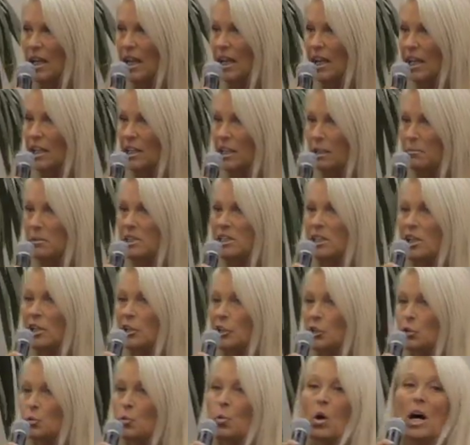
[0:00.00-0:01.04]
And let me tell
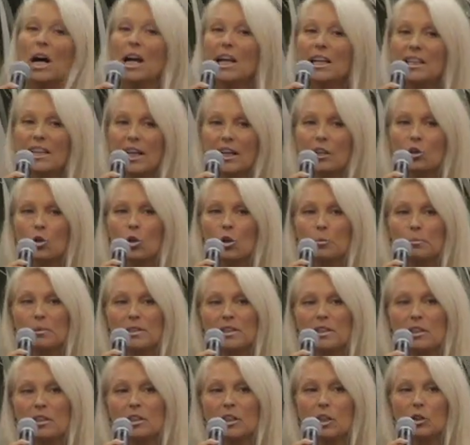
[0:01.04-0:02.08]
you why that
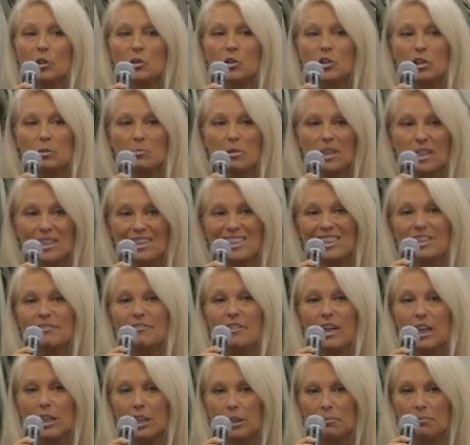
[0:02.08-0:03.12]
corpus callosum has
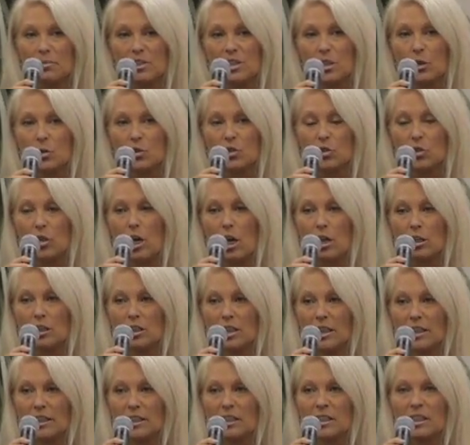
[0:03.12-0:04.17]
developed so
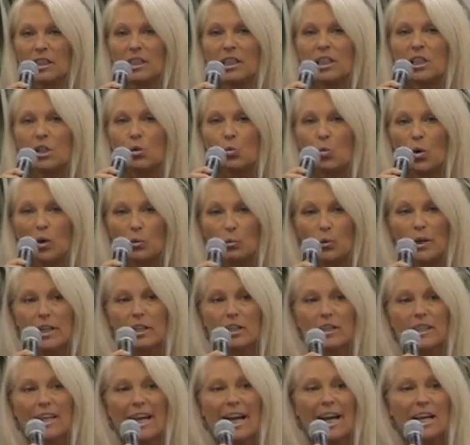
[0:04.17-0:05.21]
strongly. When we
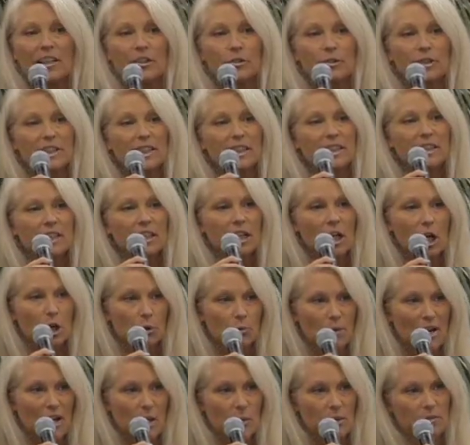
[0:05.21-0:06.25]
are gathering
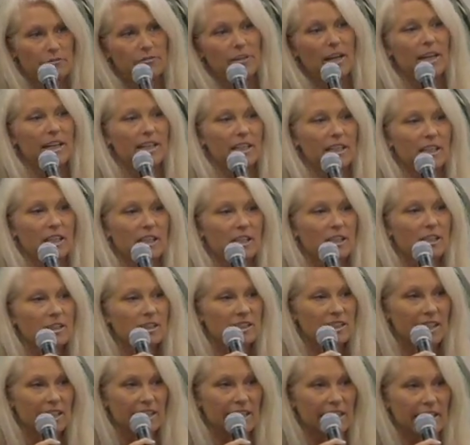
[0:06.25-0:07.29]
around the fire,
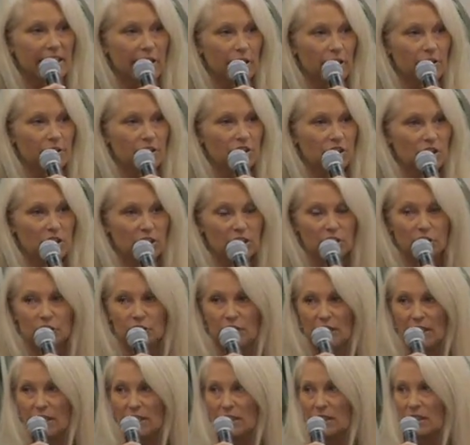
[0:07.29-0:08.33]
taking care of the
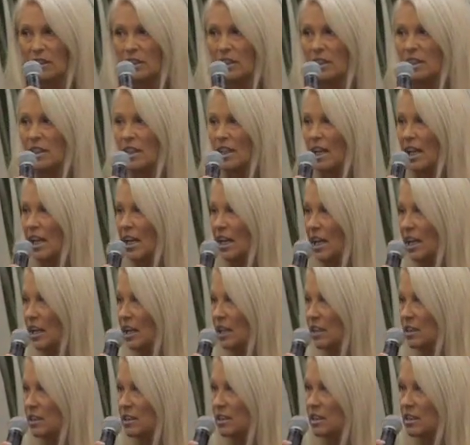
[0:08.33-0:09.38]
children,
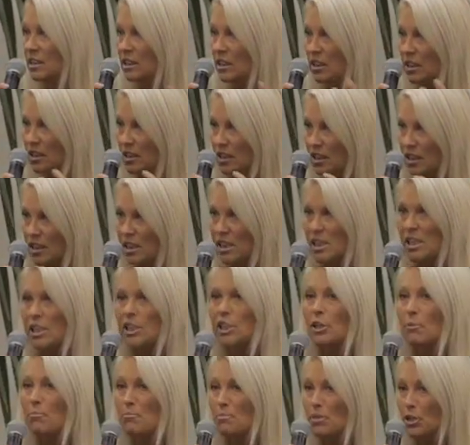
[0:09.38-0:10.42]
and
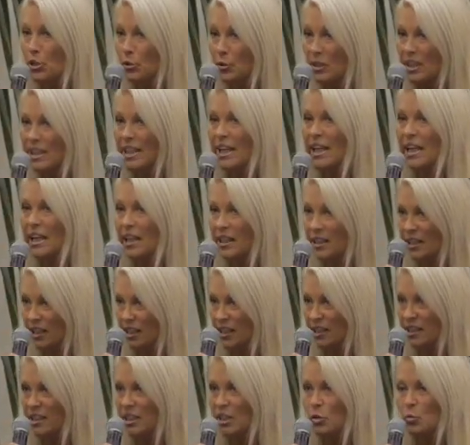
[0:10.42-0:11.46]

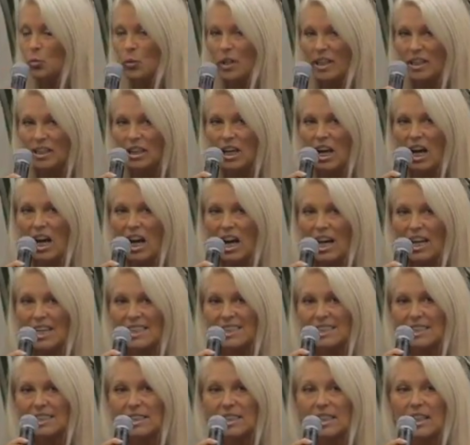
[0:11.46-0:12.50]
communicating with
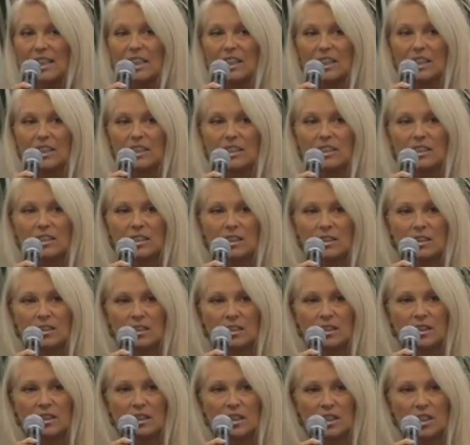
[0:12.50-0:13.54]
high skill,
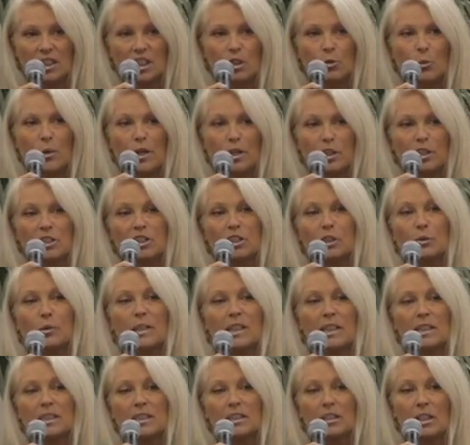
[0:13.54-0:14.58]
we are
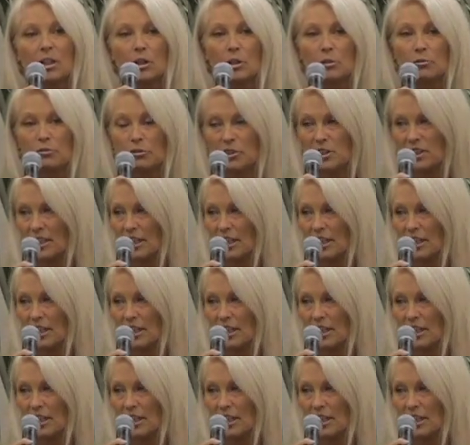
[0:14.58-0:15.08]
doing so for